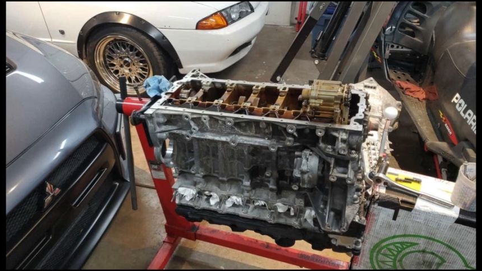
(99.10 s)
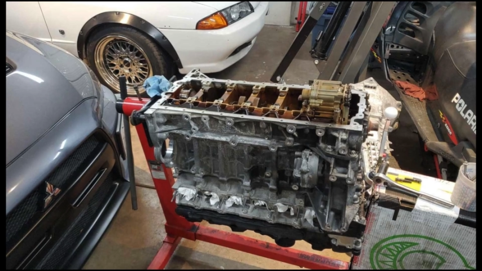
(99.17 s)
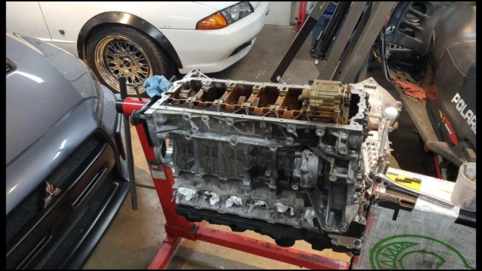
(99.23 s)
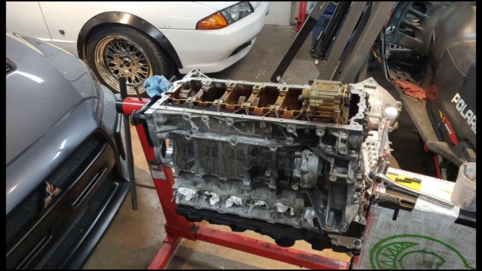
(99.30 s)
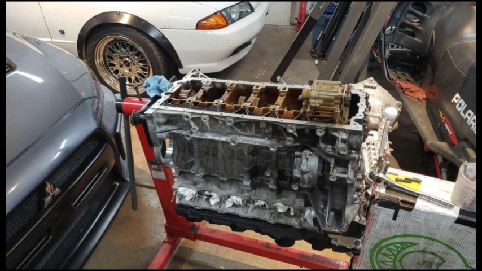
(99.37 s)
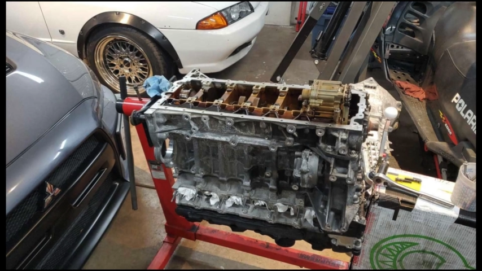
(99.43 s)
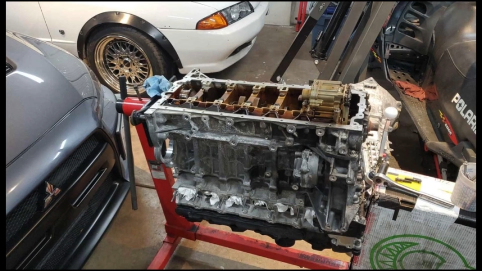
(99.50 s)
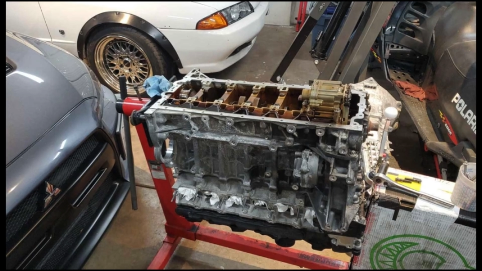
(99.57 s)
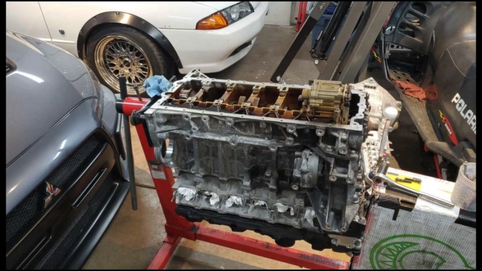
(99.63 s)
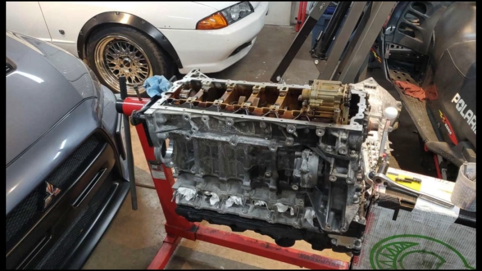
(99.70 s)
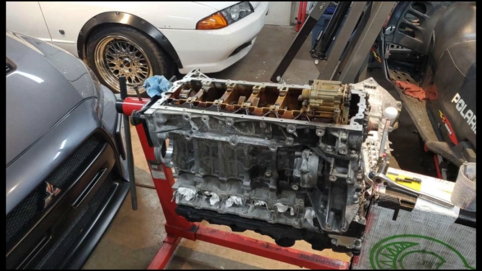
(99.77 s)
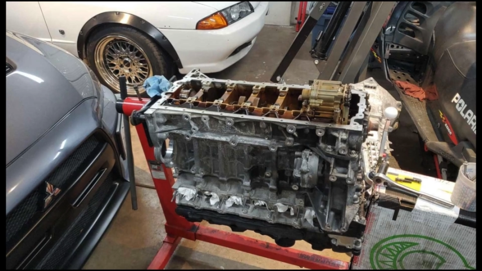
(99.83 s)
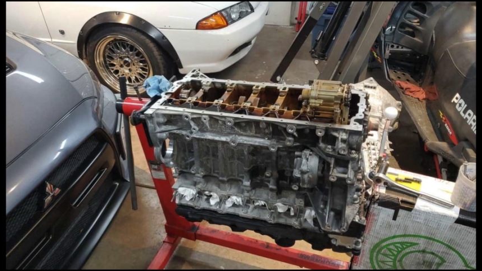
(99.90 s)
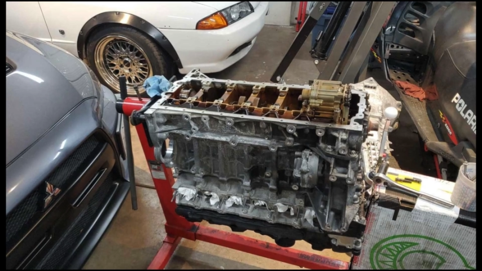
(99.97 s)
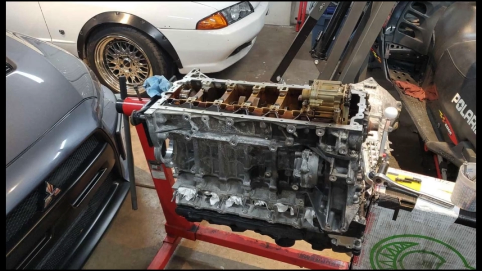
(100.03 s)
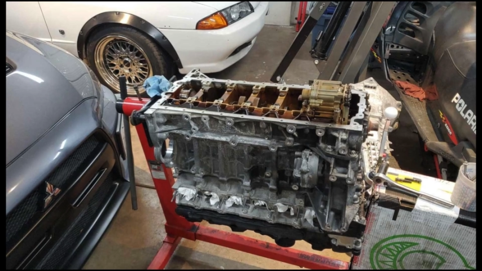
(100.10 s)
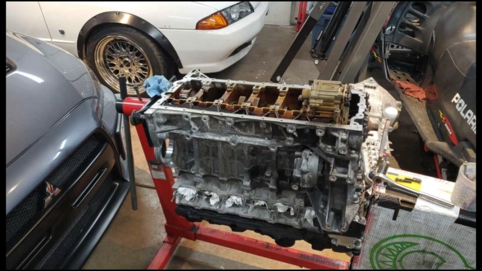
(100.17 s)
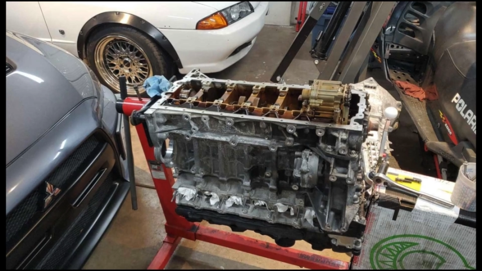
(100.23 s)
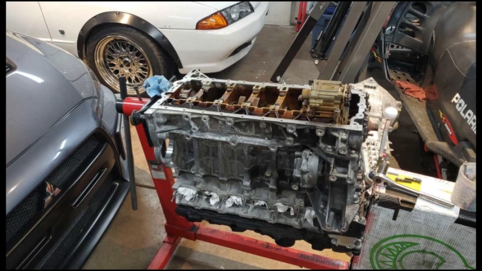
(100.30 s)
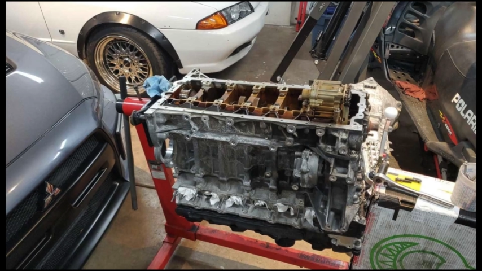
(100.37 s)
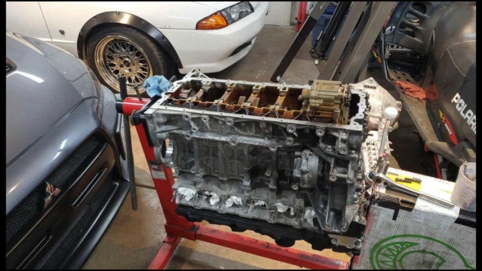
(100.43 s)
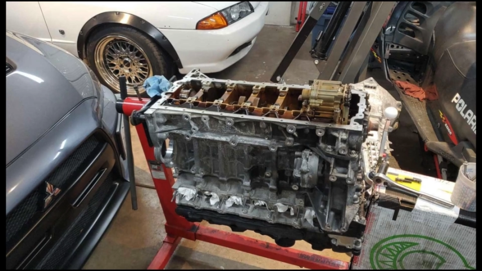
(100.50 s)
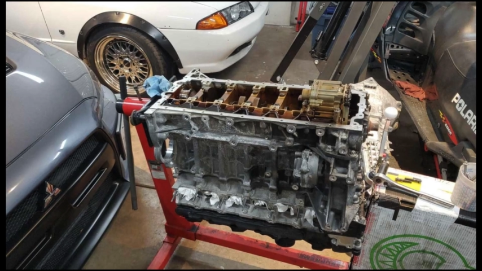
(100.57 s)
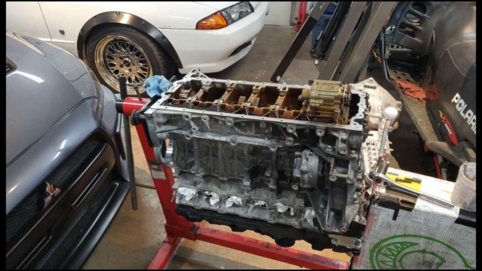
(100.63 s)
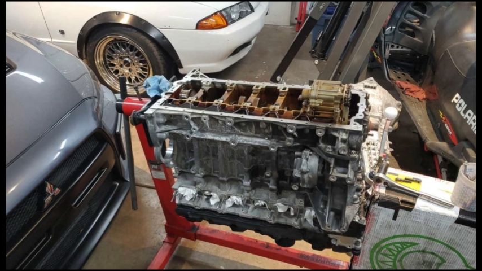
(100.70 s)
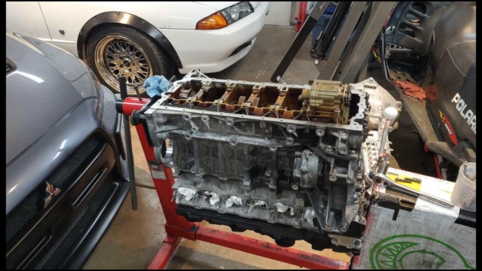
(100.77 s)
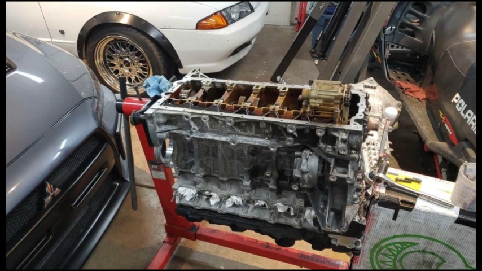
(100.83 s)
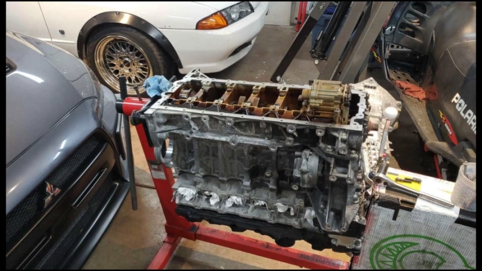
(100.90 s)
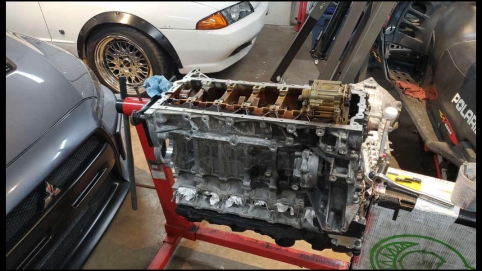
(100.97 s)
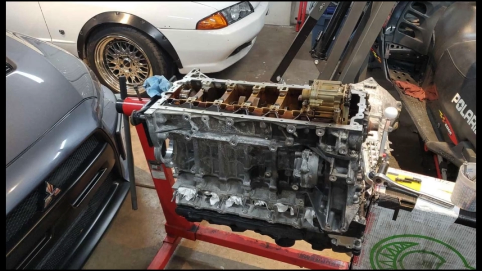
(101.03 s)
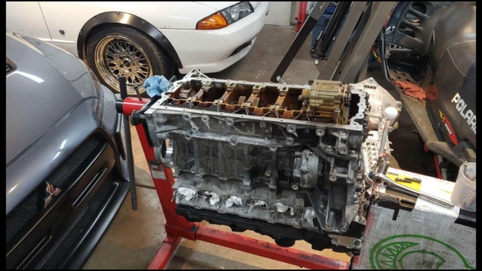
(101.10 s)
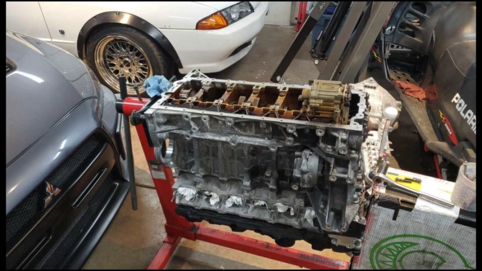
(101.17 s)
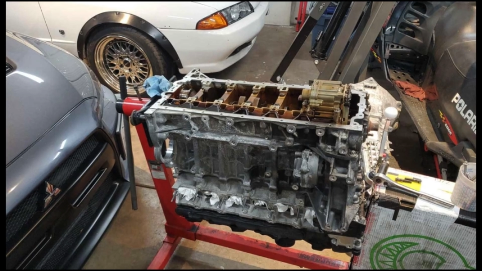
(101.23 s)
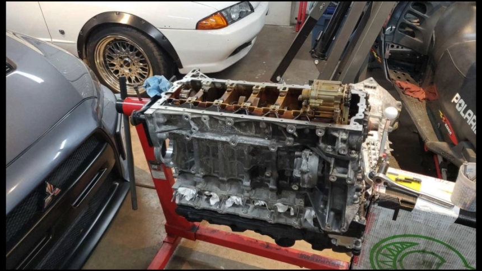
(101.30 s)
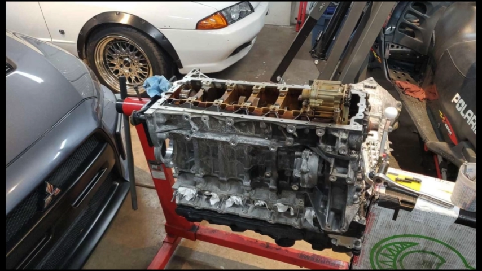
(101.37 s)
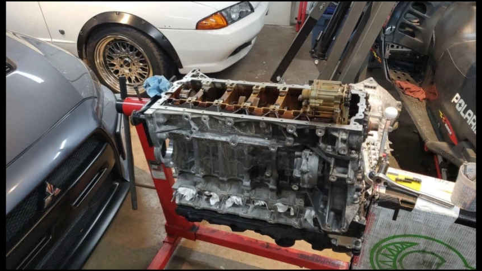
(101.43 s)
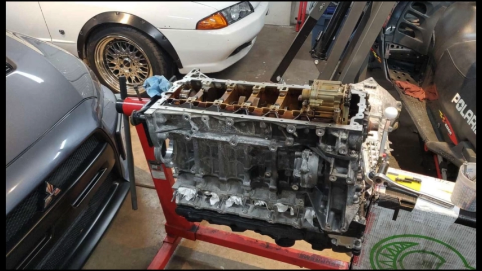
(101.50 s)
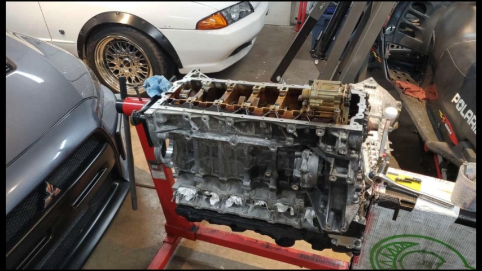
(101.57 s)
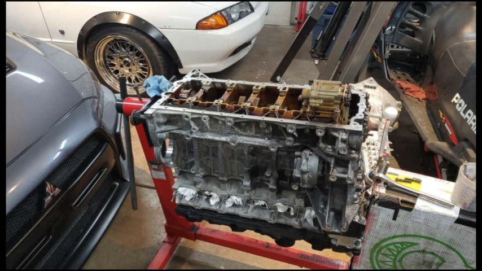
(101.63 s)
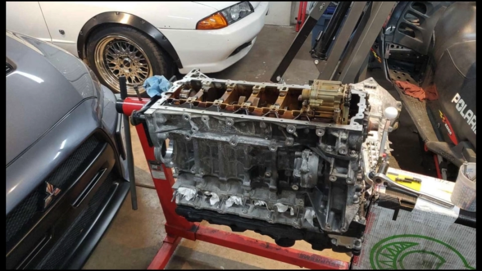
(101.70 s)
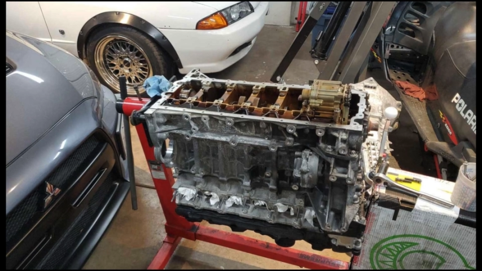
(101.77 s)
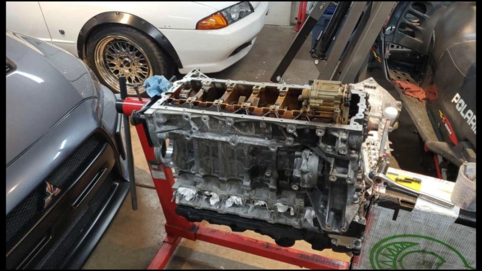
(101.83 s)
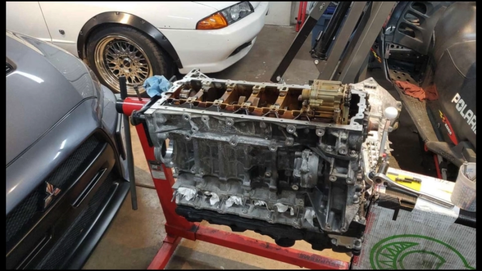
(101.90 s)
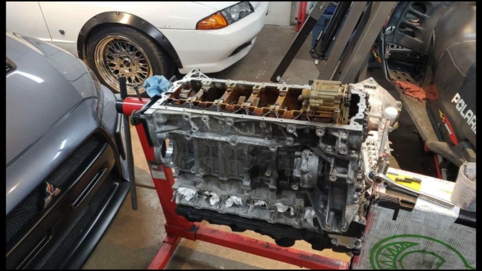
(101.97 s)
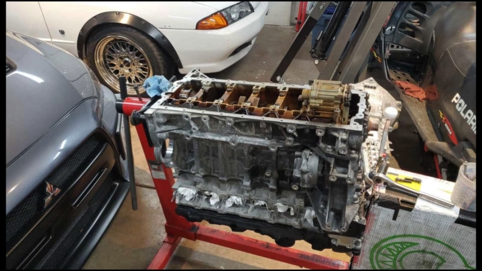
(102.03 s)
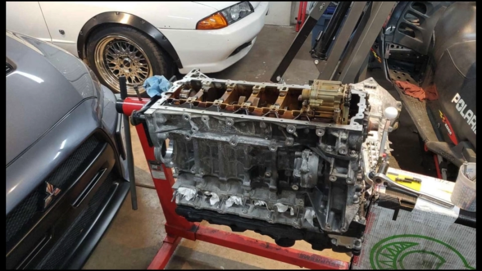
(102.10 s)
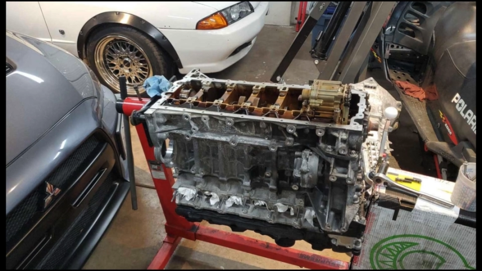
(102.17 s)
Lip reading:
(no speaker visible)